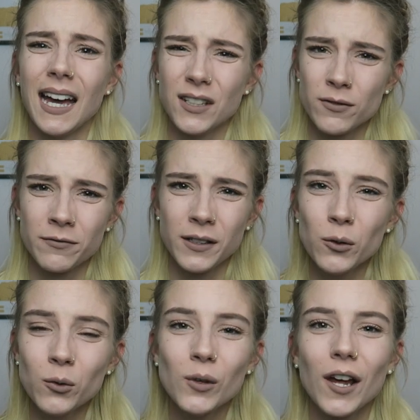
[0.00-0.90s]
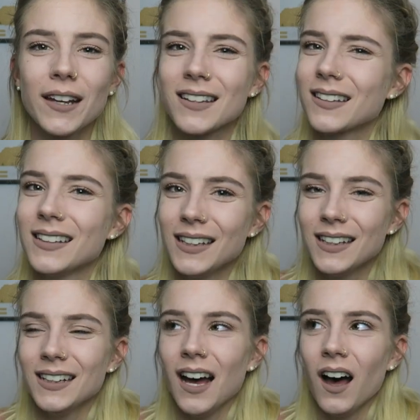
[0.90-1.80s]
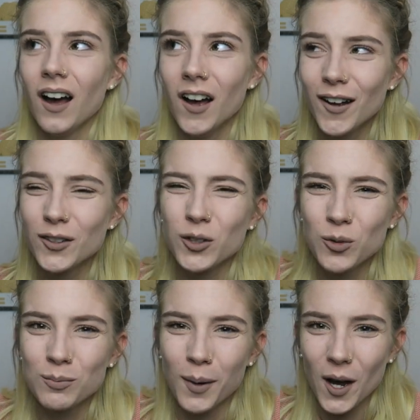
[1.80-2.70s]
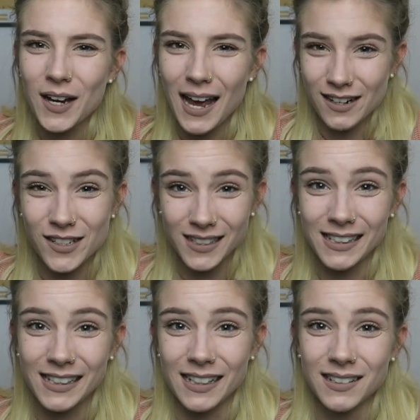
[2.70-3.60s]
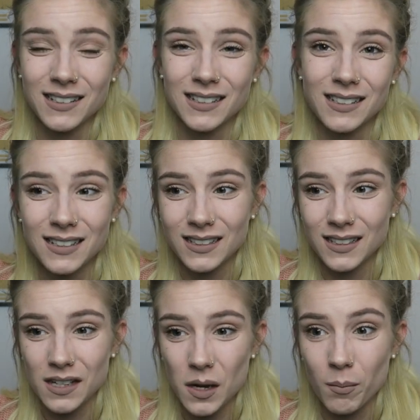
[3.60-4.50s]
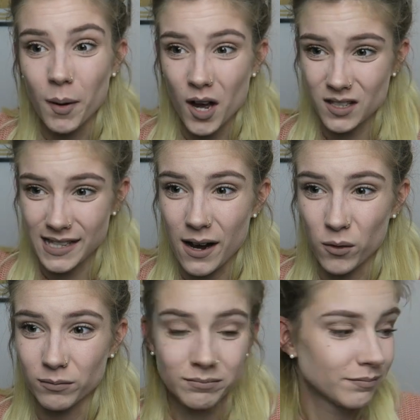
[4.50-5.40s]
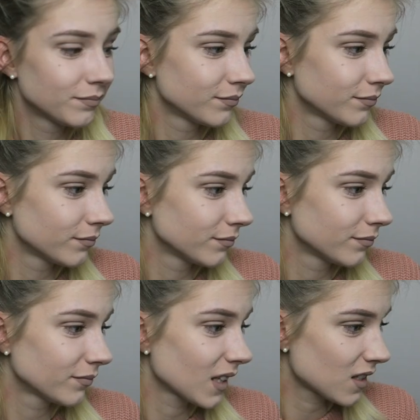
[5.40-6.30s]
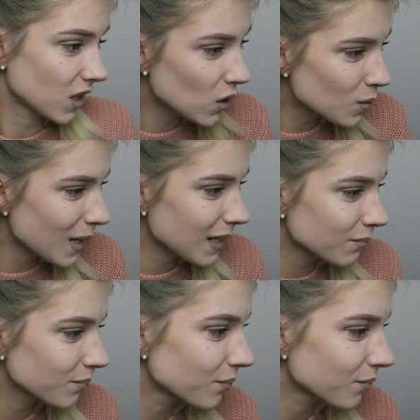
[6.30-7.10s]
and you feel like you might actually pass out. Excuse me?